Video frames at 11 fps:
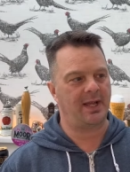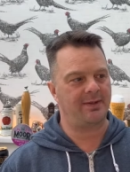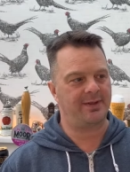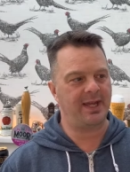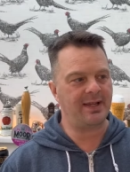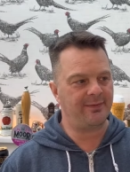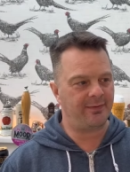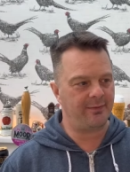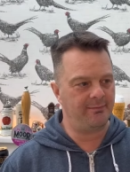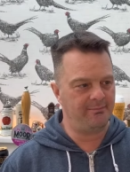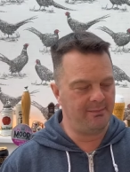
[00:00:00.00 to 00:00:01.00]
they've
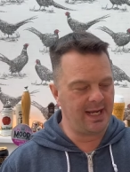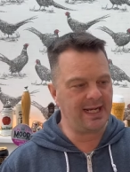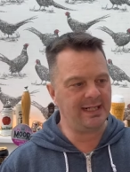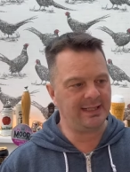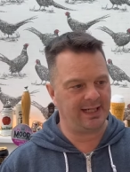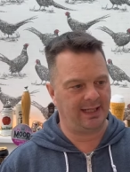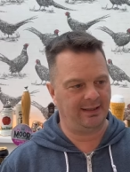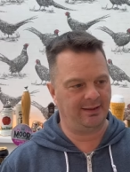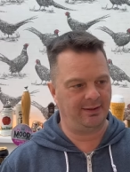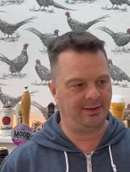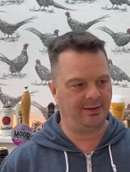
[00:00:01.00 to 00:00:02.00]
made it
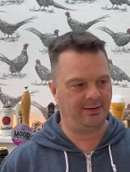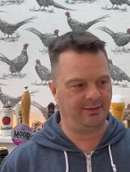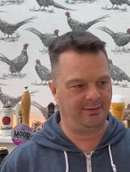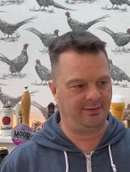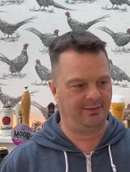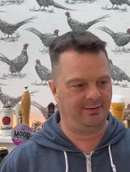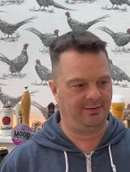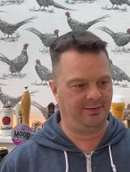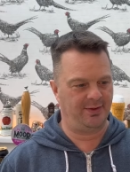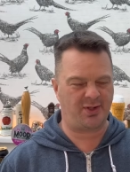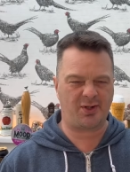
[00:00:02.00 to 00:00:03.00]

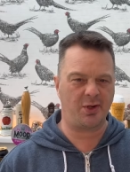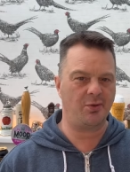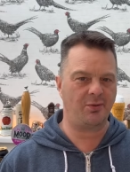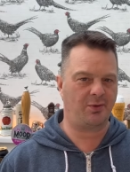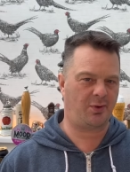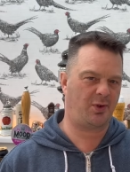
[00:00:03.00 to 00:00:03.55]
so